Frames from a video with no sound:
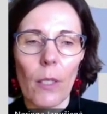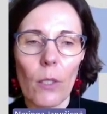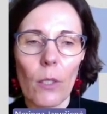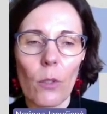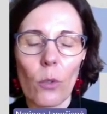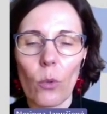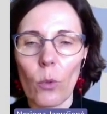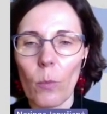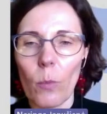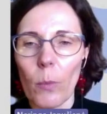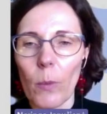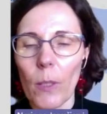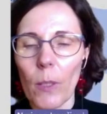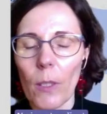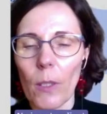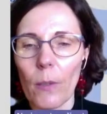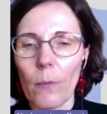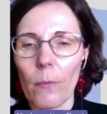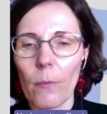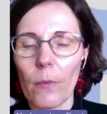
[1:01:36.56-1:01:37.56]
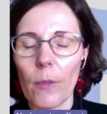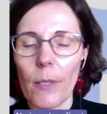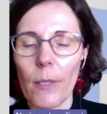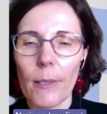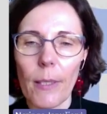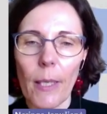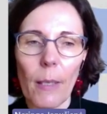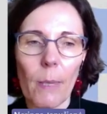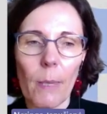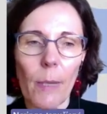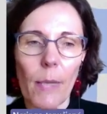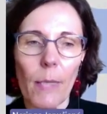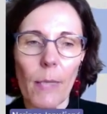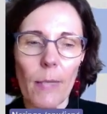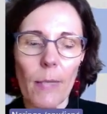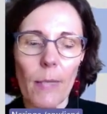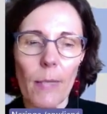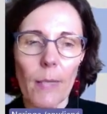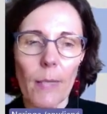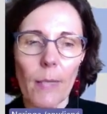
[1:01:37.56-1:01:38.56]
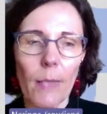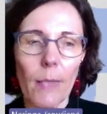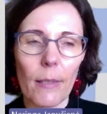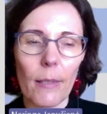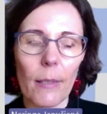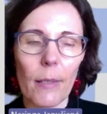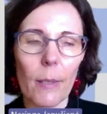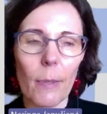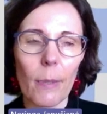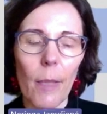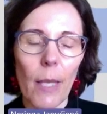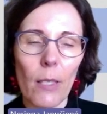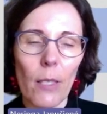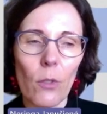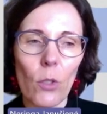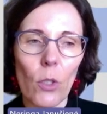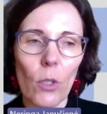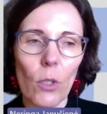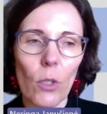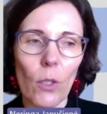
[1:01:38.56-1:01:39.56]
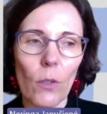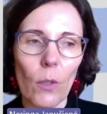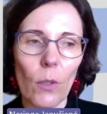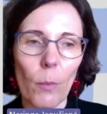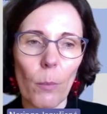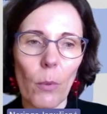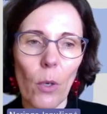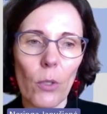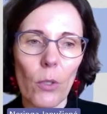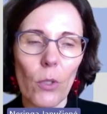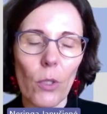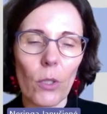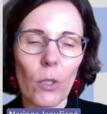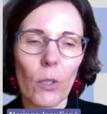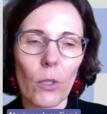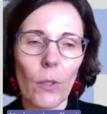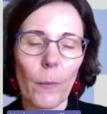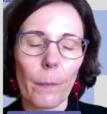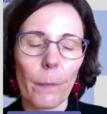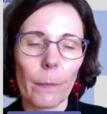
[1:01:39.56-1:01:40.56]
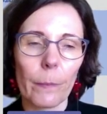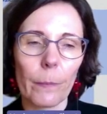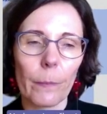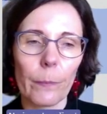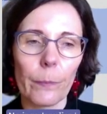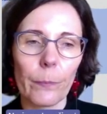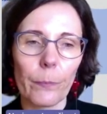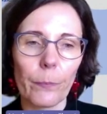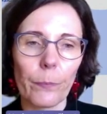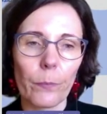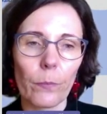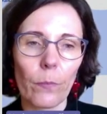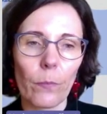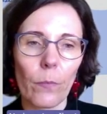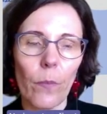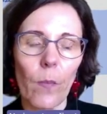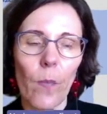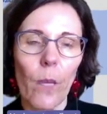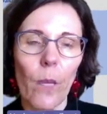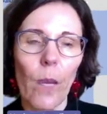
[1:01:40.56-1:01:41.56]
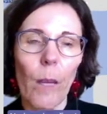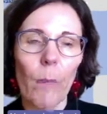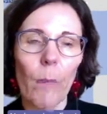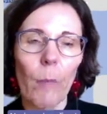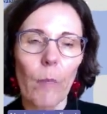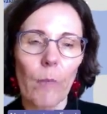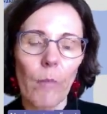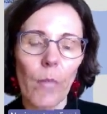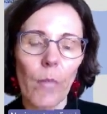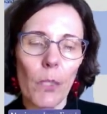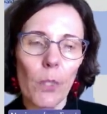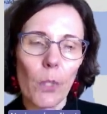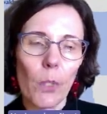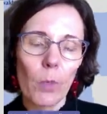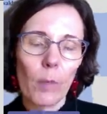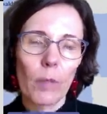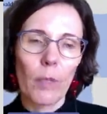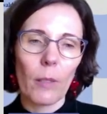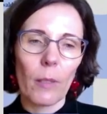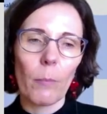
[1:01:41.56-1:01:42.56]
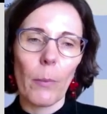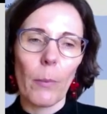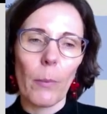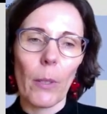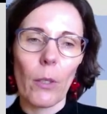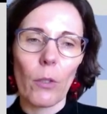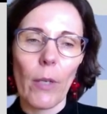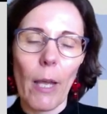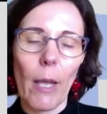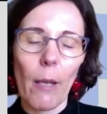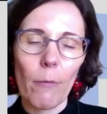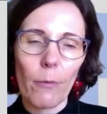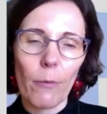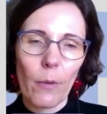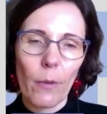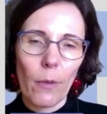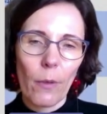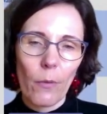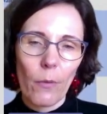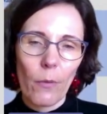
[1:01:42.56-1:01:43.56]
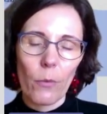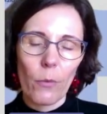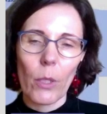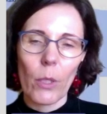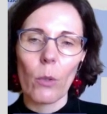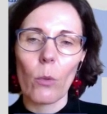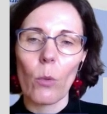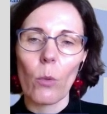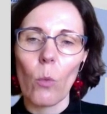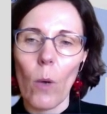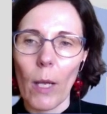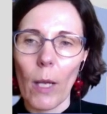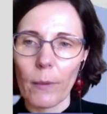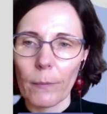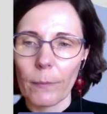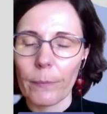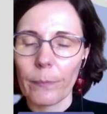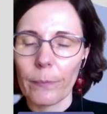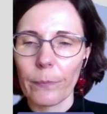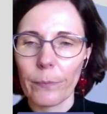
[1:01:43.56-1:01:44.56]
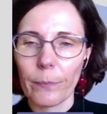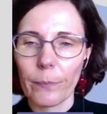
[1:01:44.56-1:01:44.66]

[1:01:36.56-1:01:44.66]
They should be the same as it is mentioned in the project application in paragraph 3.1.